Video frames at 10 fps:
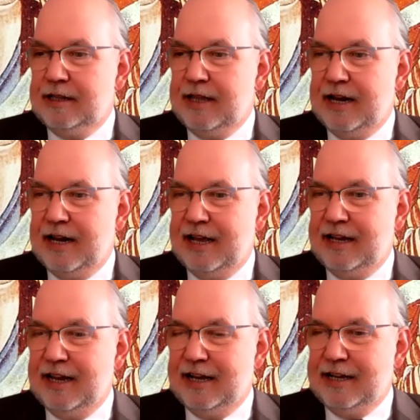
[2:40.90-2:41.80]
then
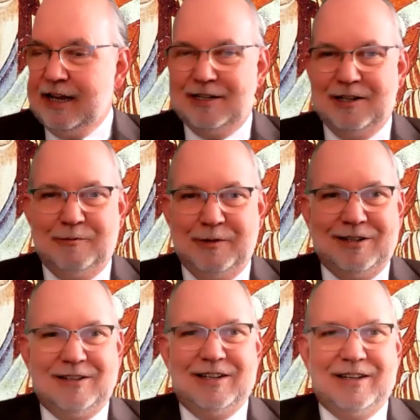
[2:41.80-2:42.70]
I got to
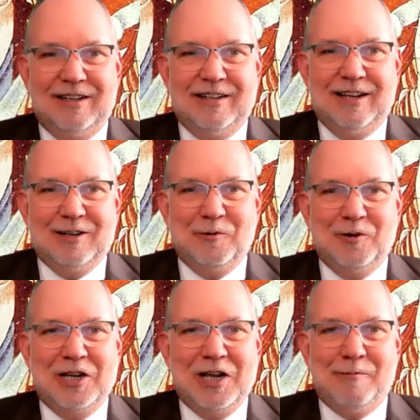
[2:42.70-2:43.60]
meet Dr.
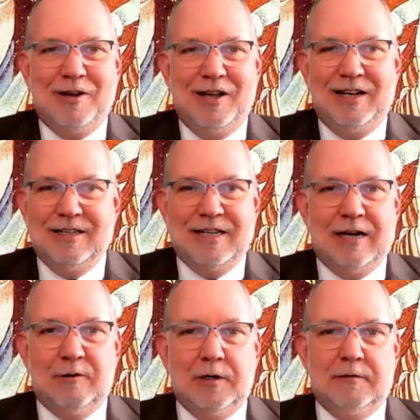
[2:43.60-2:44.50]
Motoyama and just
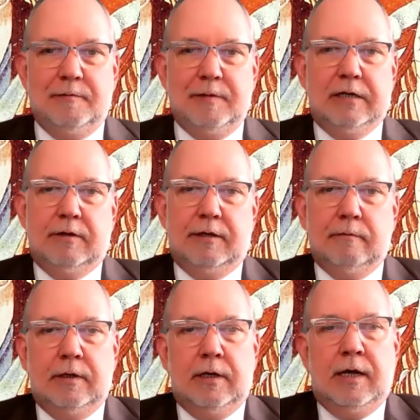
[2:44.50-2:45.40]
had a wonderful meeting with him.
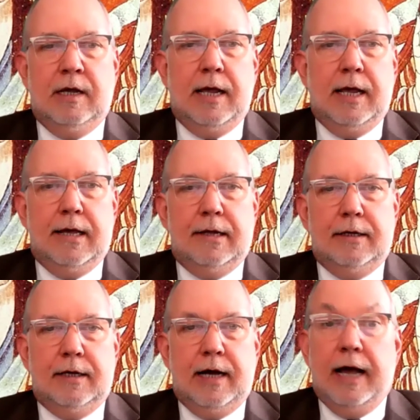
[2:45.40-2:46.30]

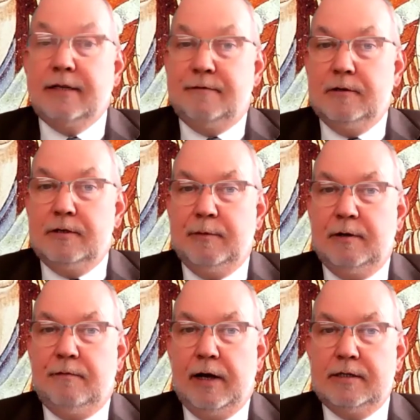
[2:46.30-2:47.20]
And I asked for some
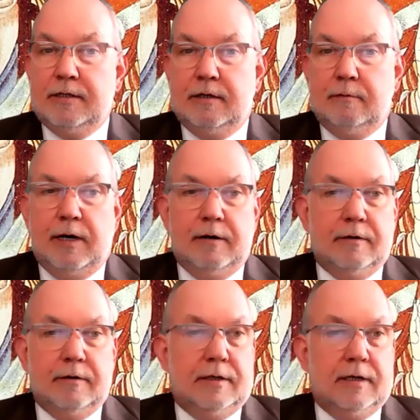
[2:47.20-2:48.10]
advice
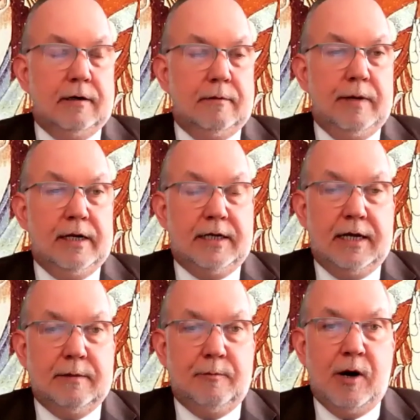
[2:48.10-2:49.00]
about
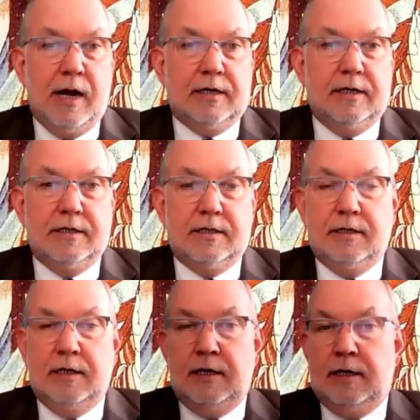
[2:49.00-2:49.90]
meditation
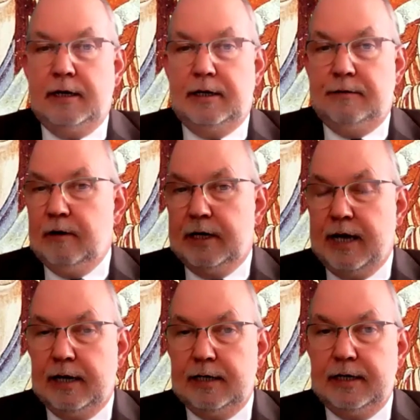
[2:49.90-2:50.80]
practice, and he very
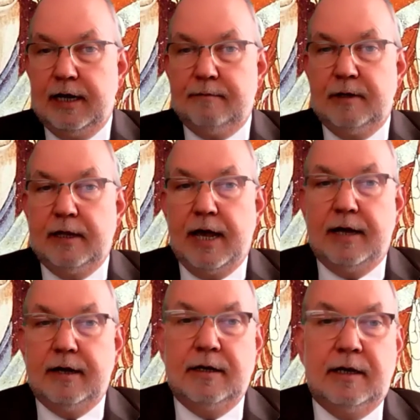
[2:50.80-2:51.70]
kindly gave me
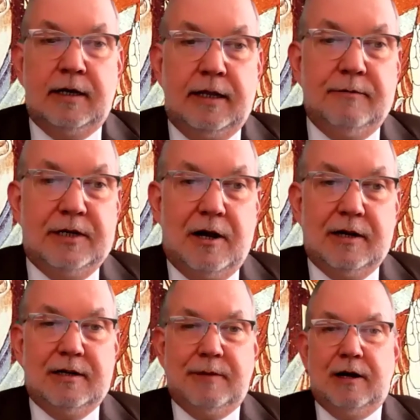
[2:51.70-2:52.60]
that. And then we
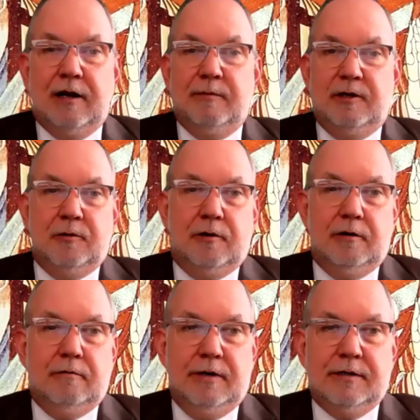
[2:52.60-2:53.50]
talked about our
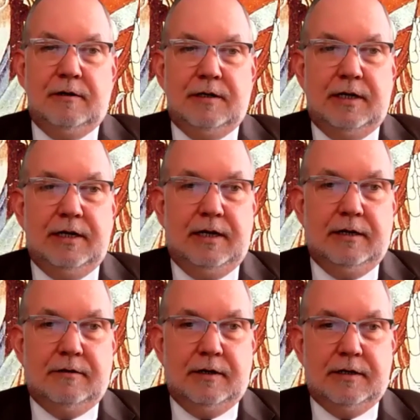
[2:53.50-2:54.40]
mutual research
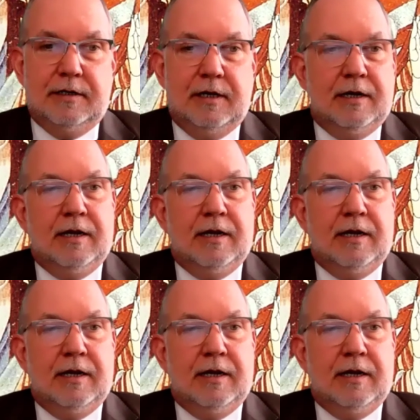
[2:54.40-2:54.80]
interest.